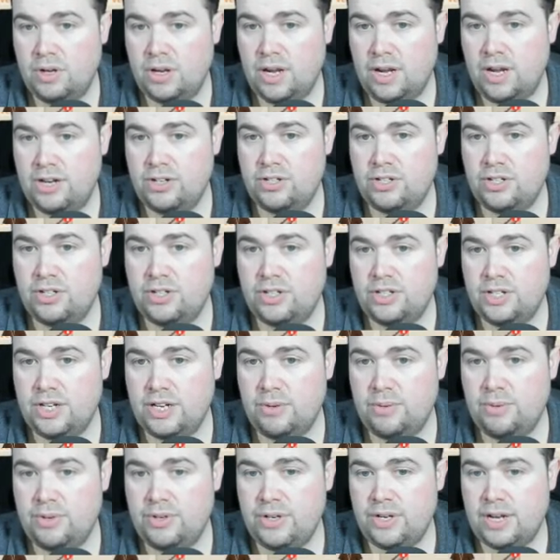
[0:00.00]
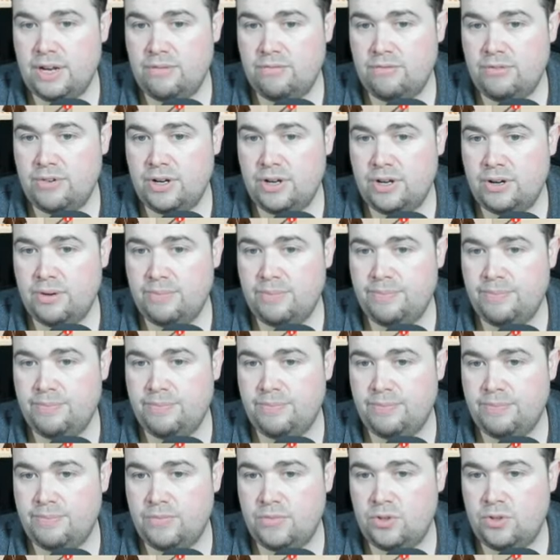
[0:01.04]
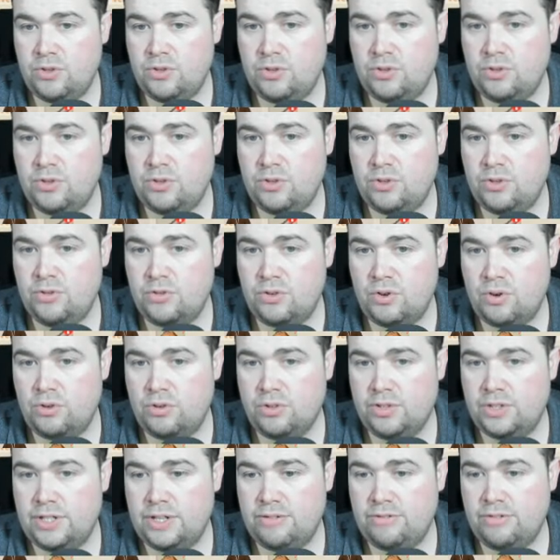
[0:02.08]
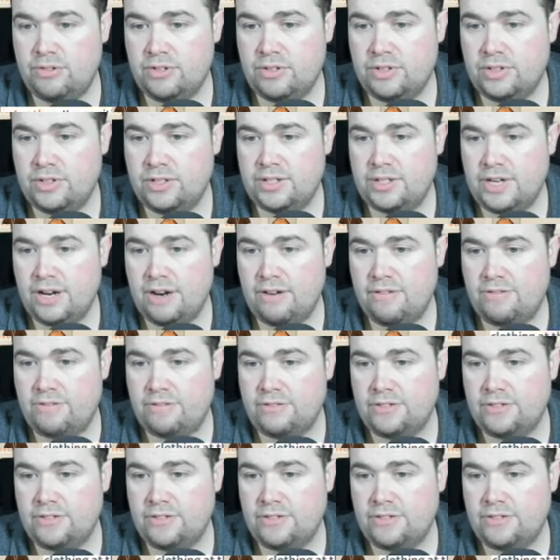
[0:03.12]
As you can see, when you cover it up, you've got different stuff.